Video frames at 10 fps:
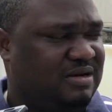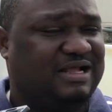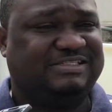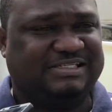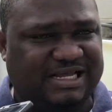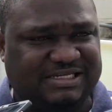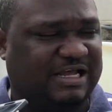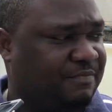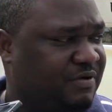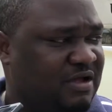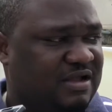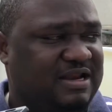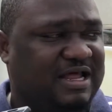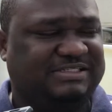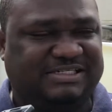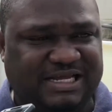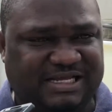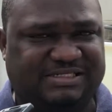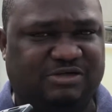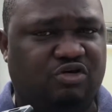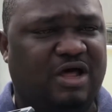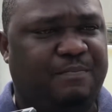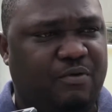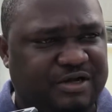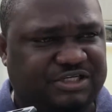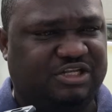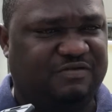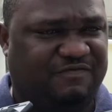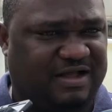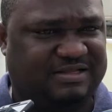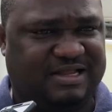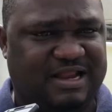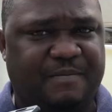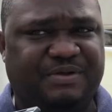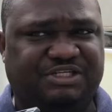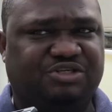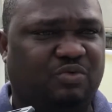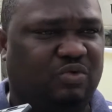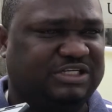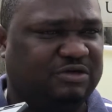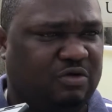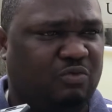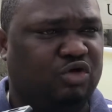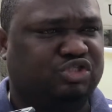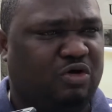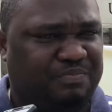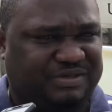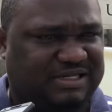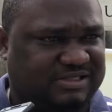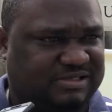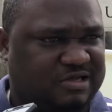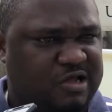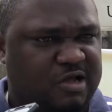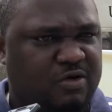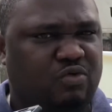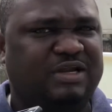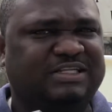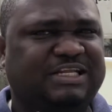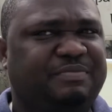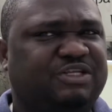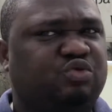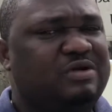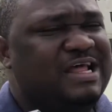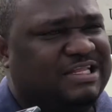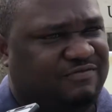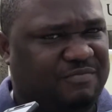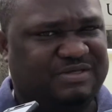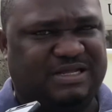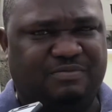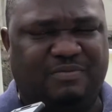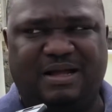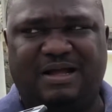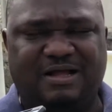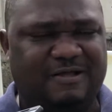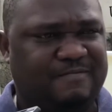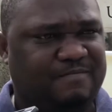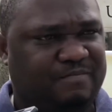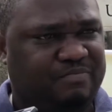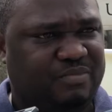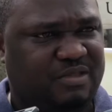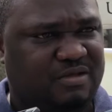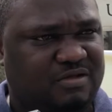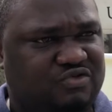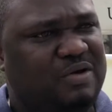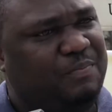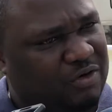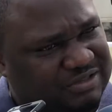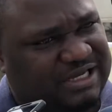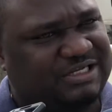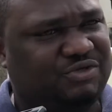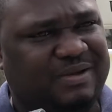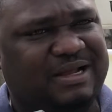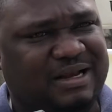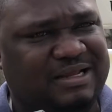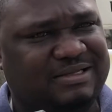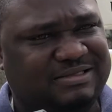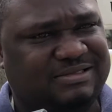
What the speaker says: that says or that points to the fact that our petition was competent? Wouldn't it be too late for Mr. Abubakar to apologize to my client?